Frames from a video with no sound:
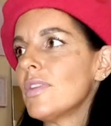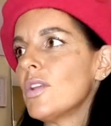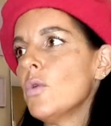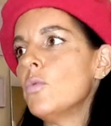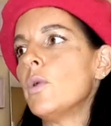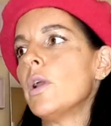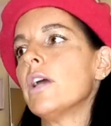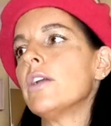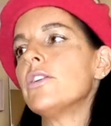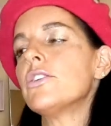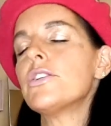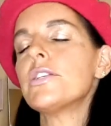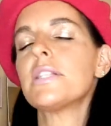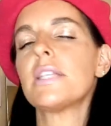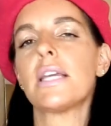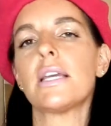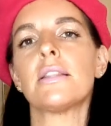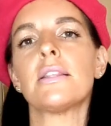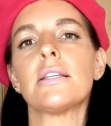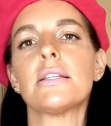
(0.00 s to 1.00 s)
We
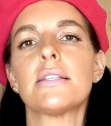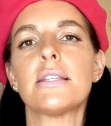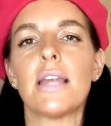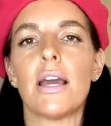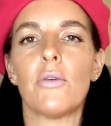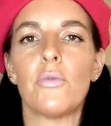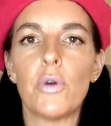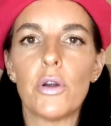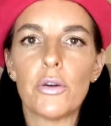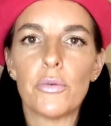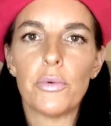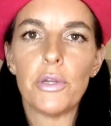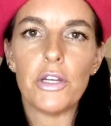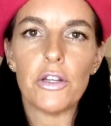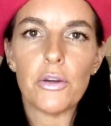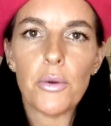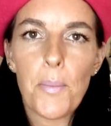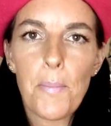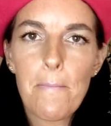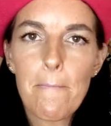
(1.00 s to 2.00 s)
understand this now. What do we
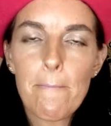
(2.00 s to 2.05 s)
do?